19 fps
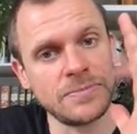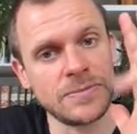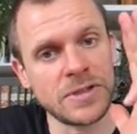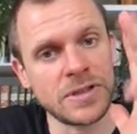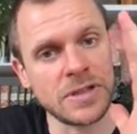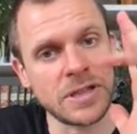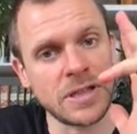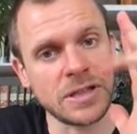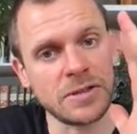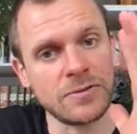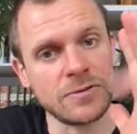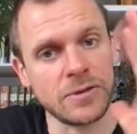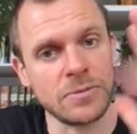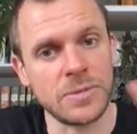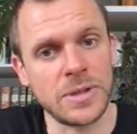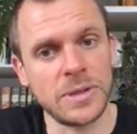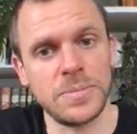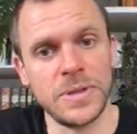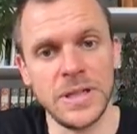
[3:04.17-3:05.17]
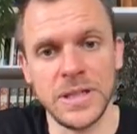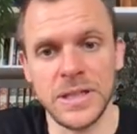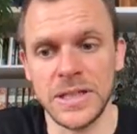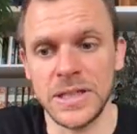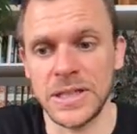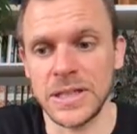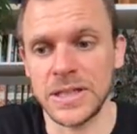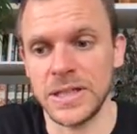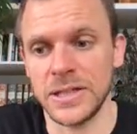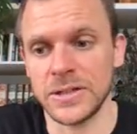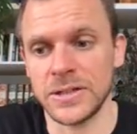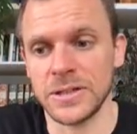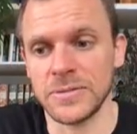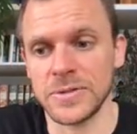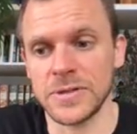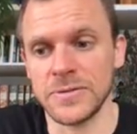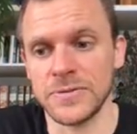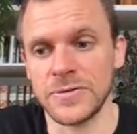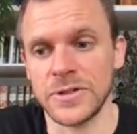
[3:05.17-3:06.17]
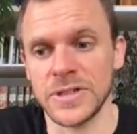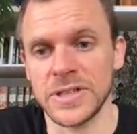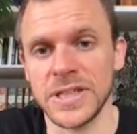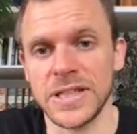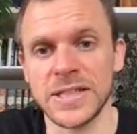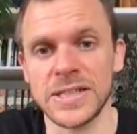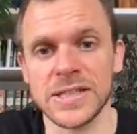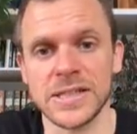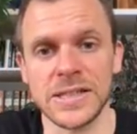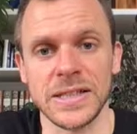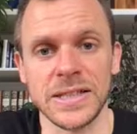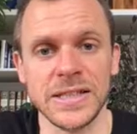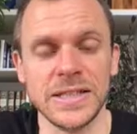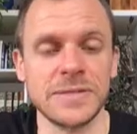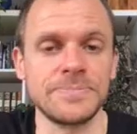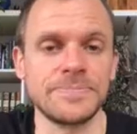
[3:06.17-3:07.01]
starting from my pinky. And here comes the first exercise.